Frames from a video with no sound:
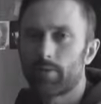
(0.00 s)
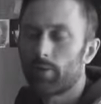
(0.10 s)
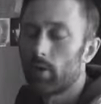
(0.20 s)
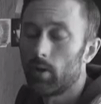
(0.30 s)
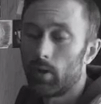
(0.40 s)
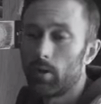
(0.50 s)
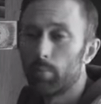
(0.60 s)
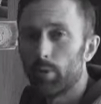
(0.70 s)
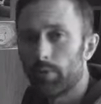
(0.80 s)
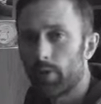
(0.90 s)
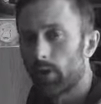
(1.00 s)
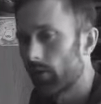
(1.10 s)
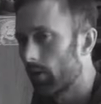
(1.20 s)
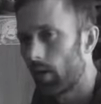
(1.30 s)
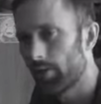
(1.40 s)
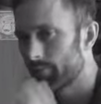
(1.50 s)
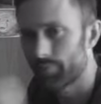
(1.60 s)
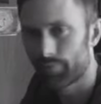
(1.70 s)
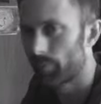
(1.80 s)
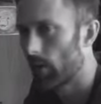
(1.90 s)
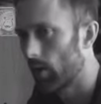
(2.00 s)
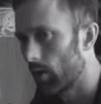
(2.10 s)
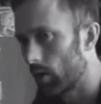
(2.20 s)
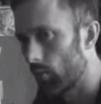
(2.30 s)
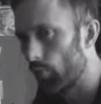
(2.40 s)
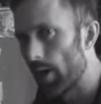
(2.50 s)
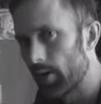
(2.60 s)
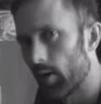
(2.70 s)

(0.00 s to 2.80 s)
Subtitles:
for a number of years. I read